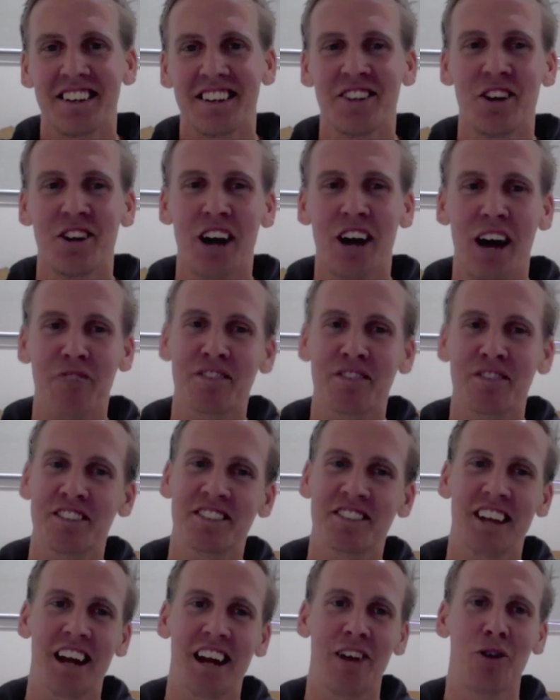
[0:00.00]
You have to
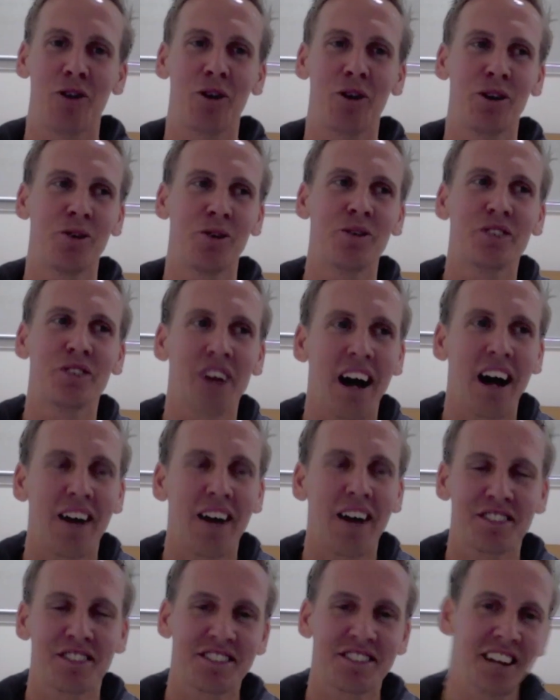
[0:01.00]
stay loyal. You
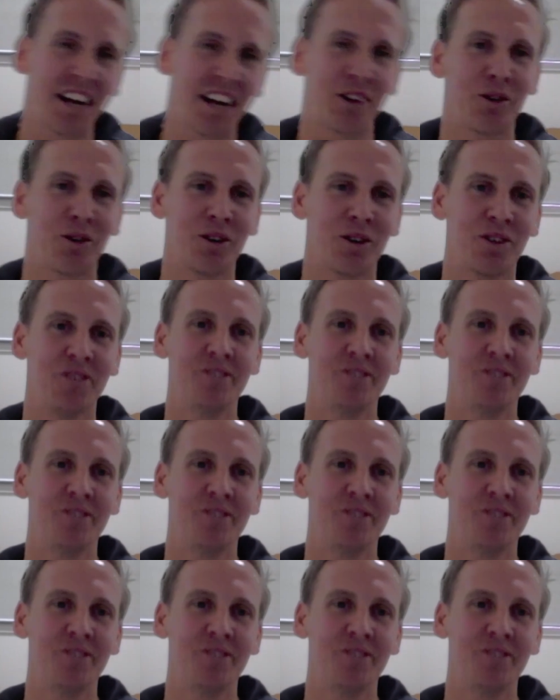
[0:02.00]
have to stay loyal.